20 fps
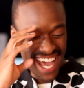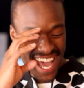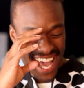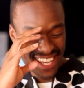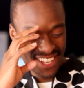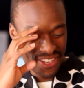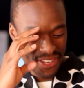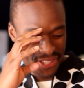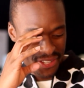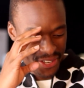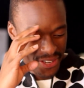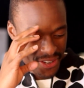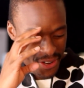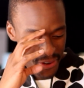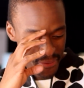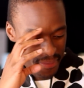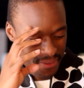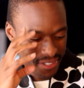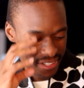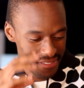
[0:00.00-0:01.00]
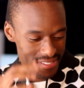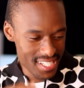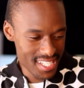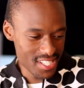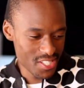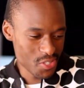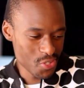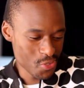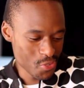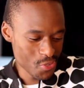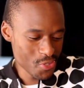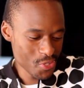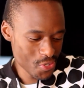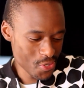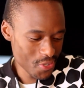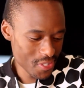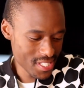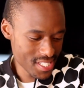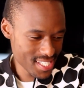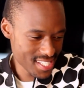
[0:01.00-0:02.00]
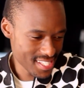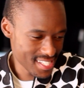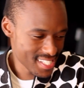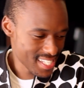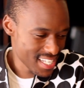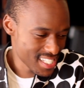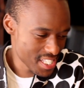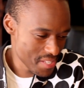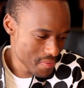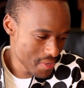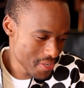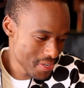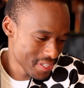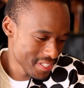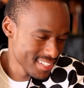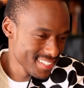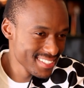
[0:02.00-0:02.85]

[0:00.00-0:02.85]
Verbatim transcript: And you're the opener of season two, so this this has to be good.